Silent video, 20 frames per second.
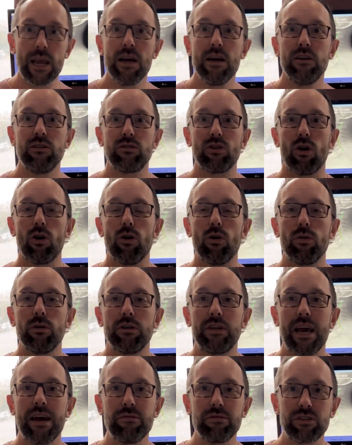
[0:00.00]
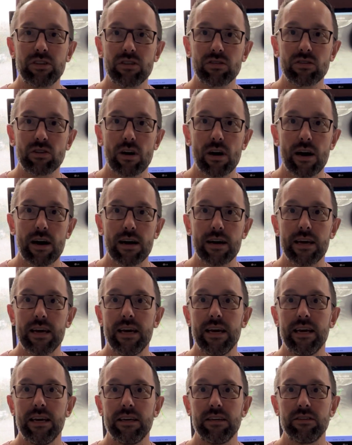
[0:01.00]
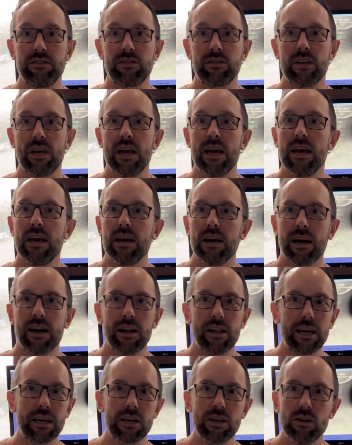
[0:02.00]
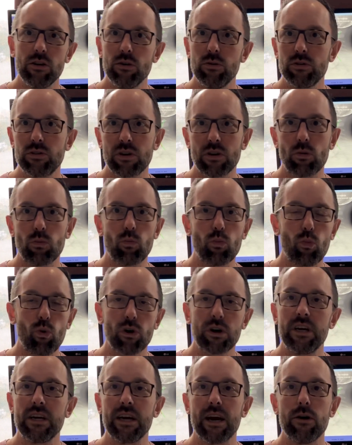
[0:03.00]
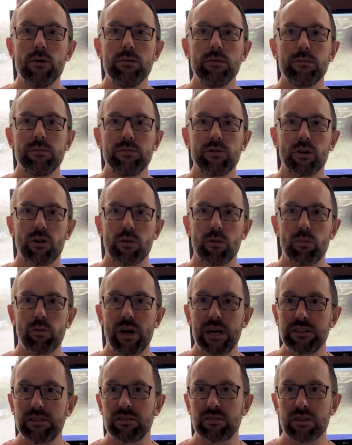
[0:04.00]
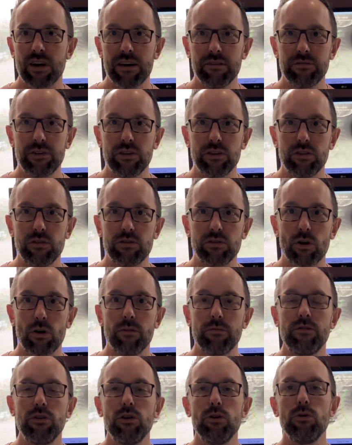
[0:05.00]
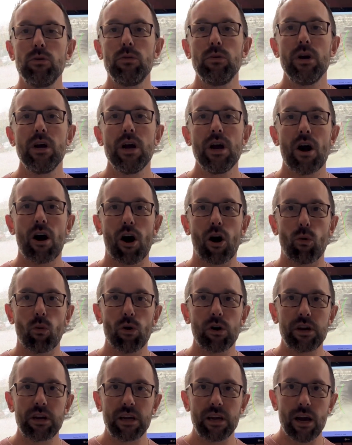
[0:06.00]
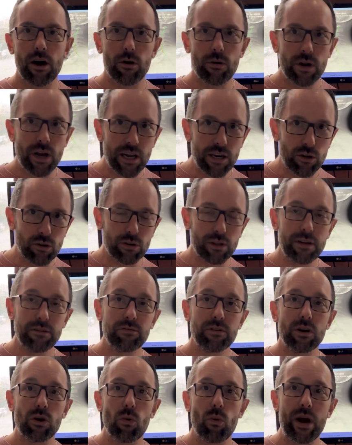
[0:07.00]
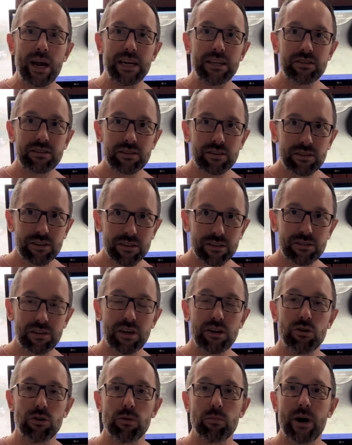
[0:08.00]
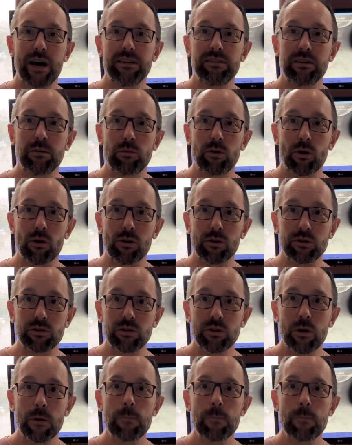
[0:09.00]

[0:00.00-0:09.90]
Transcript: So, Davis's Law is kind of like used in working out. So, it applies to soft tissue. So, if you are working out and you're lifting weights, say you're doing bicep curls,